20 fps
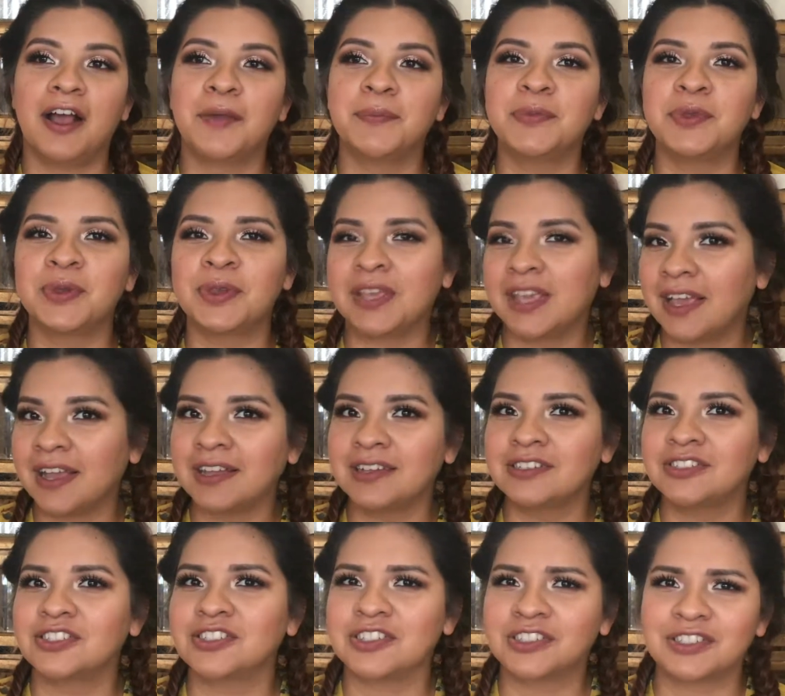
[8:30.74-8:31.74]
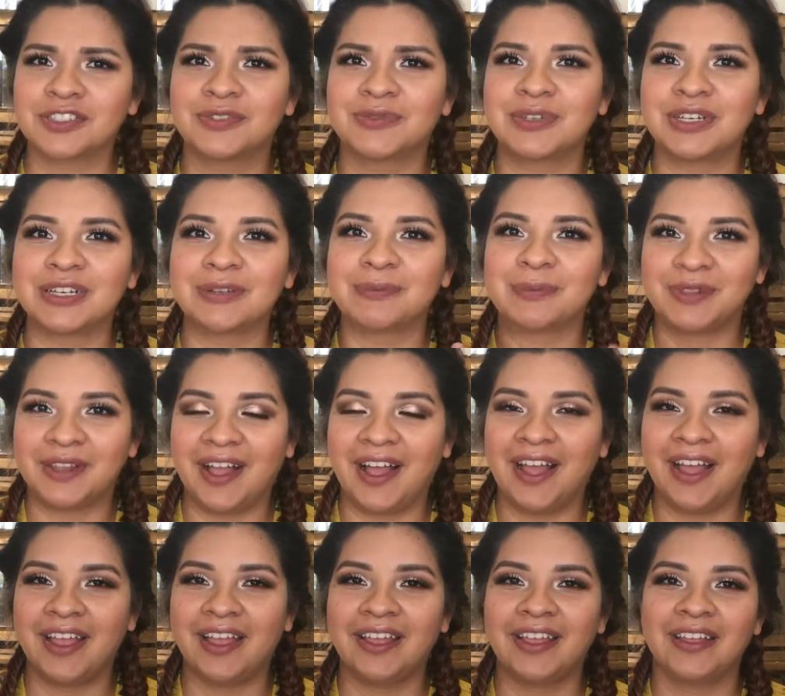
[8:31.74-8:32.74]
You can just
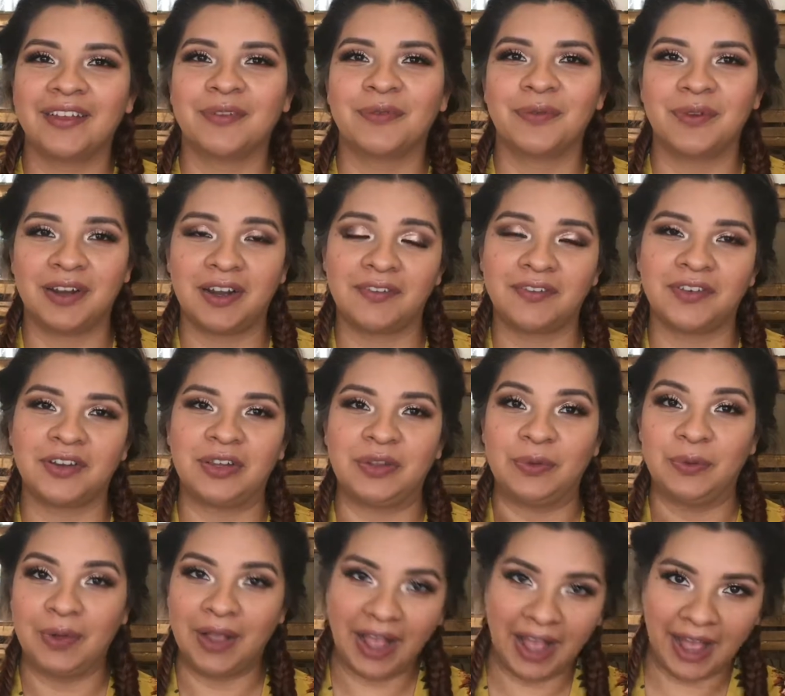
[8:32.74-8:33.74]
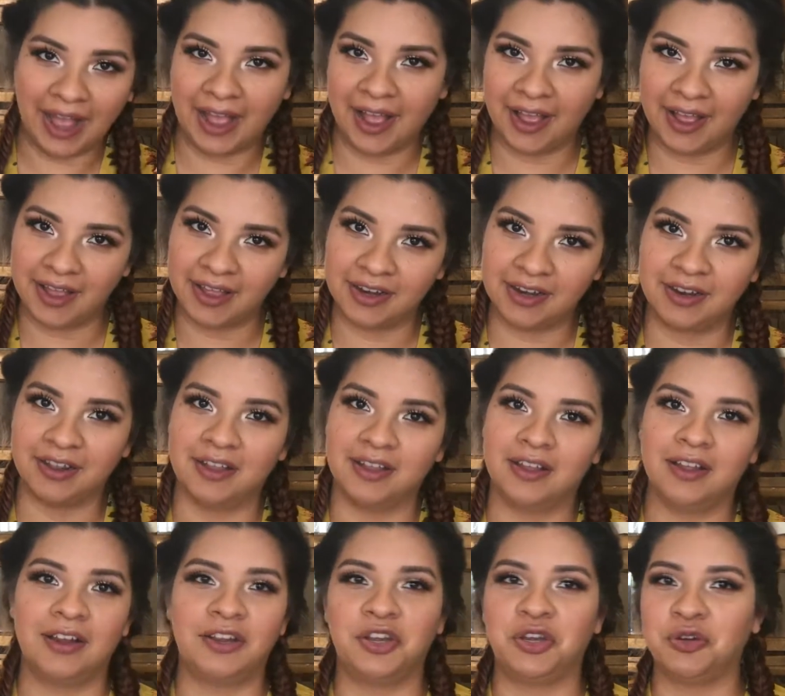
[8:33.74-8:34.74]
reapply whatever you had,
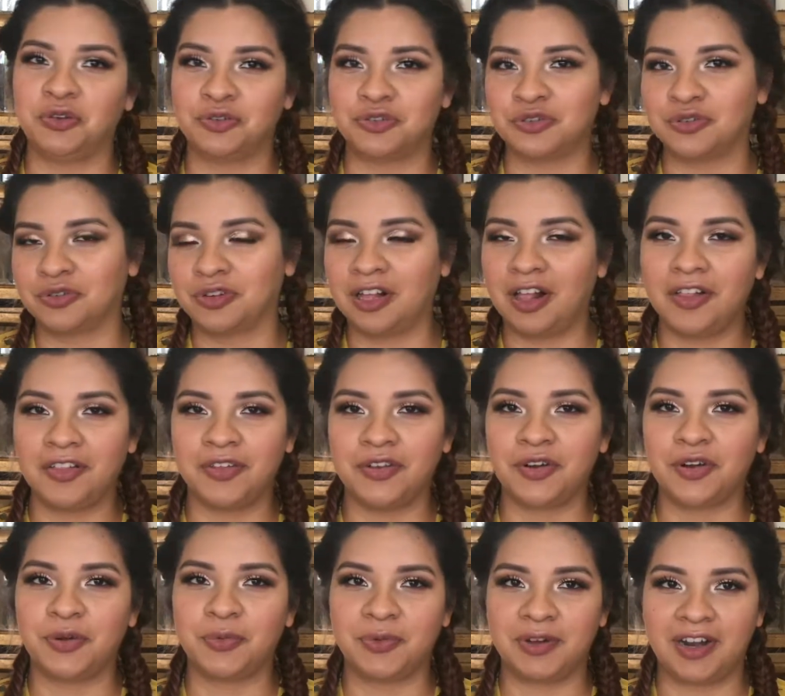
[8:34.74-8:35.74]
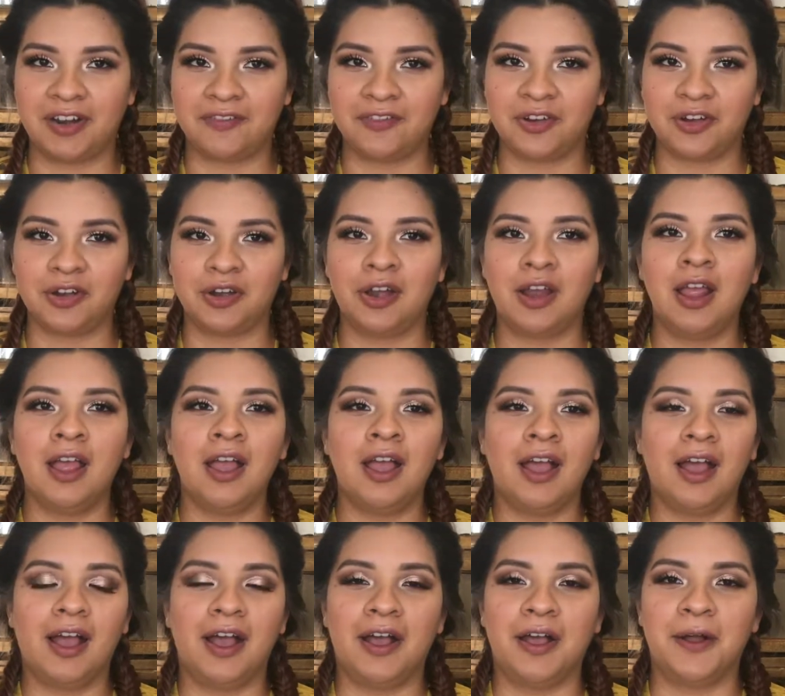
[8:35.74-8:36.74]
a neutral color, whatever,
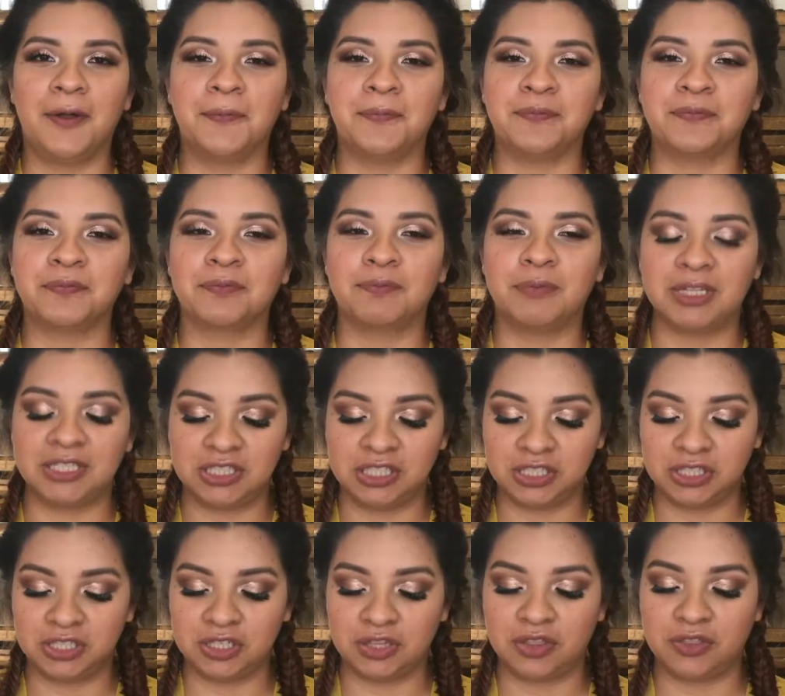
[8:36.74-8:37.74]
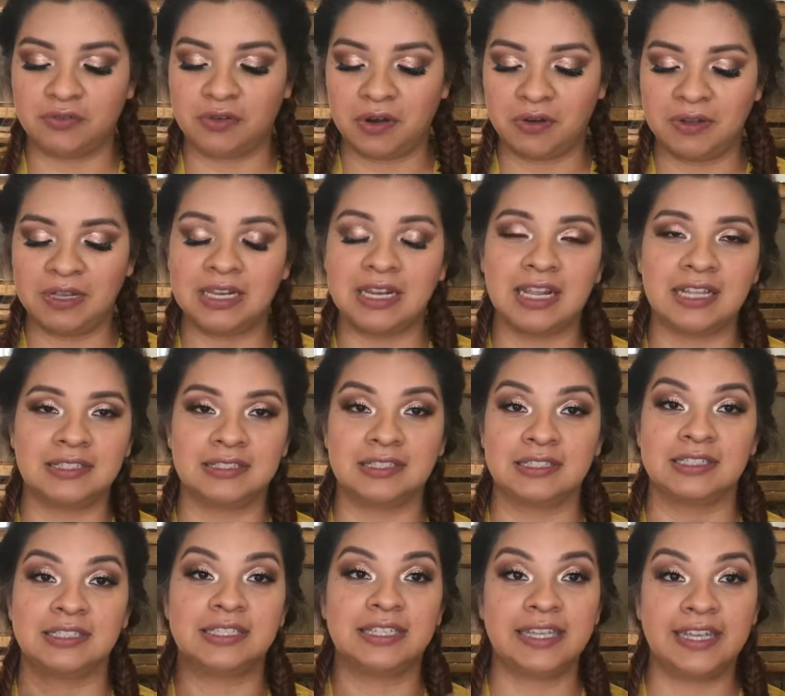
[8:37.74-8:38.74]
but just to throw in as a
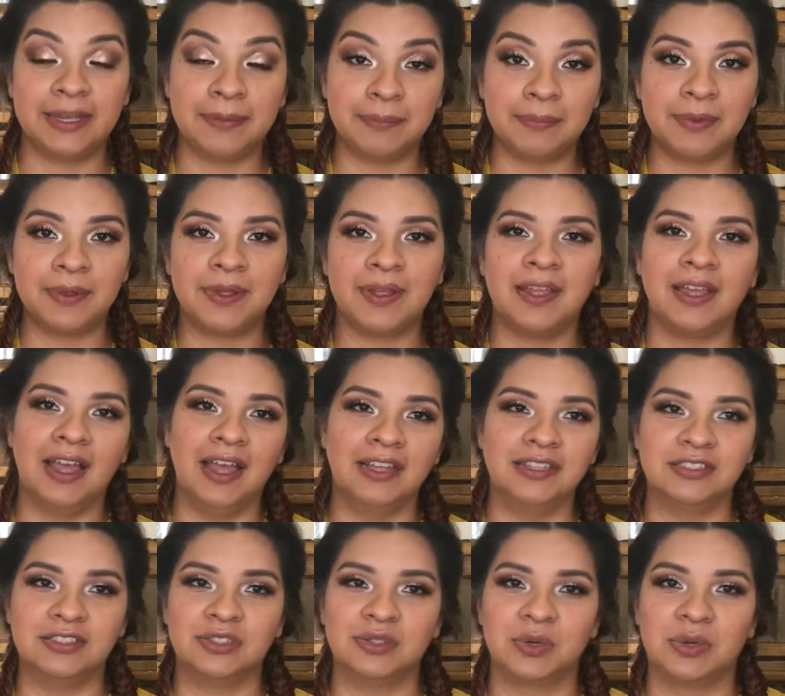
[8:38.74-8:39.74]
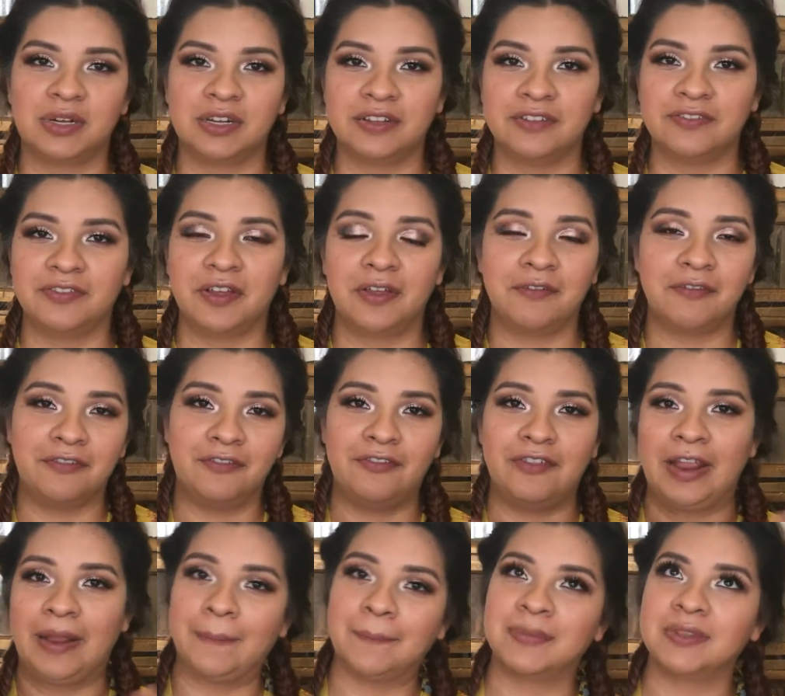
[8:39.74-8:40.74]
tip and sort of
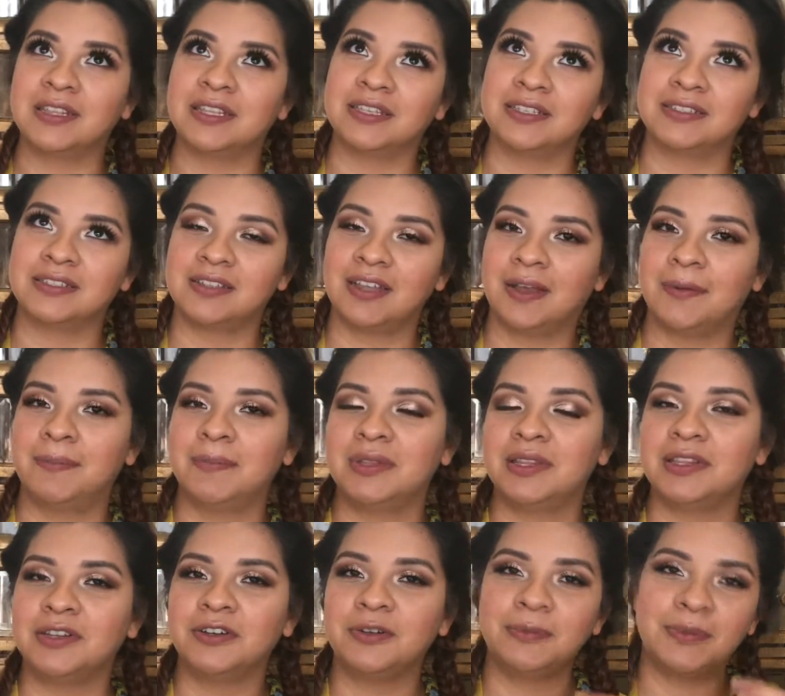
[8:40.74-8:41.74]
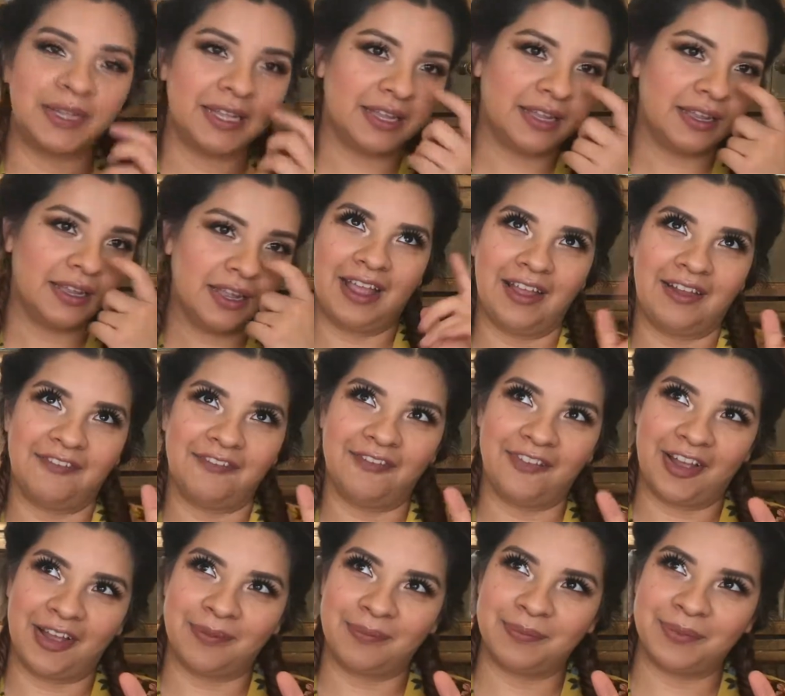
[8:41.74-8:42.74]
vamp this up a little bit,
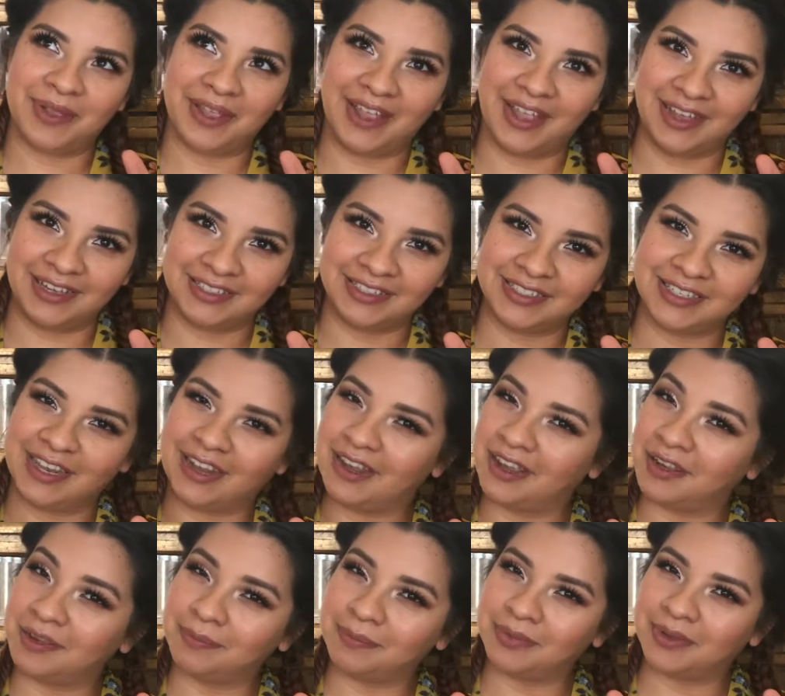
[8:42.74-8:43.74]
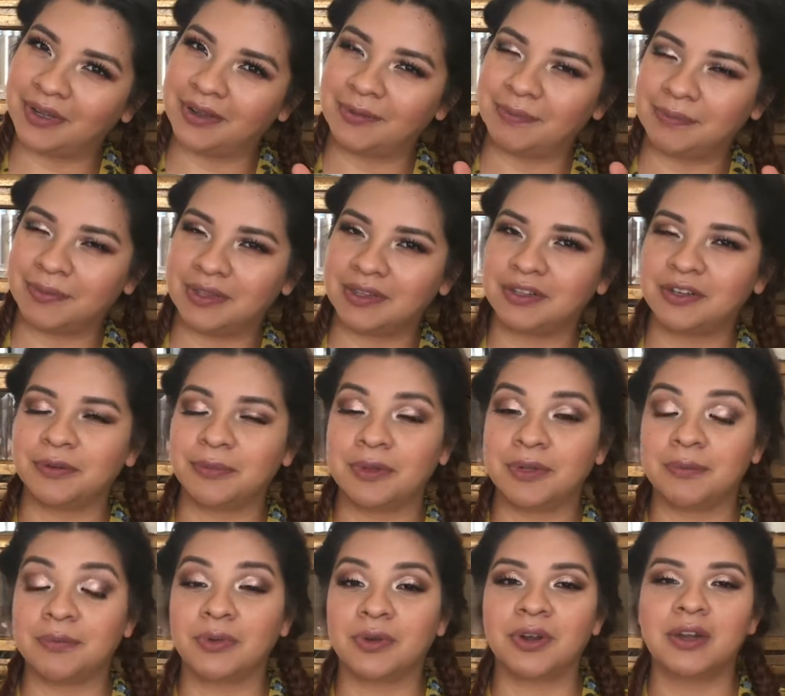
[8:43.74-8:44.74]
vamp and amp up a little
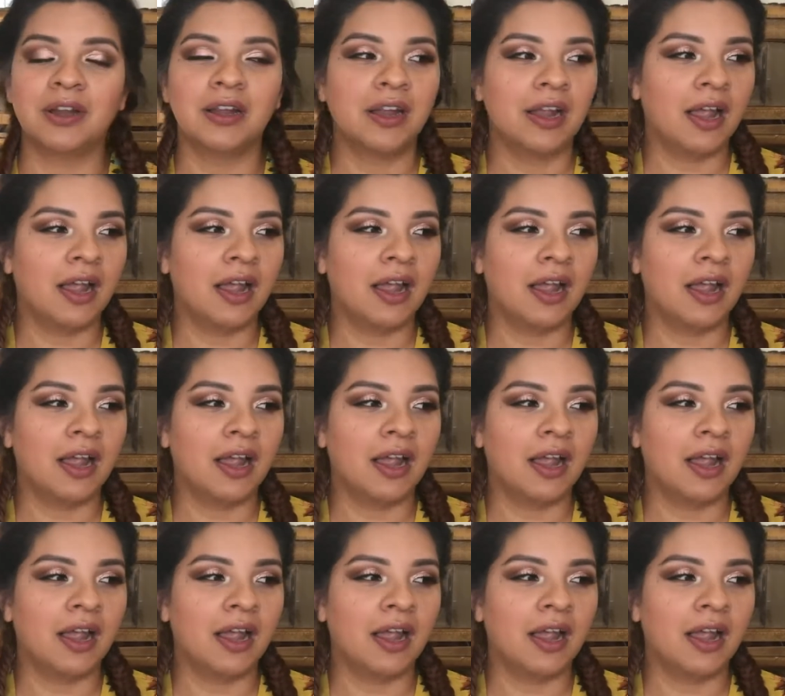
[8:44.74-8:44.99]
bit more,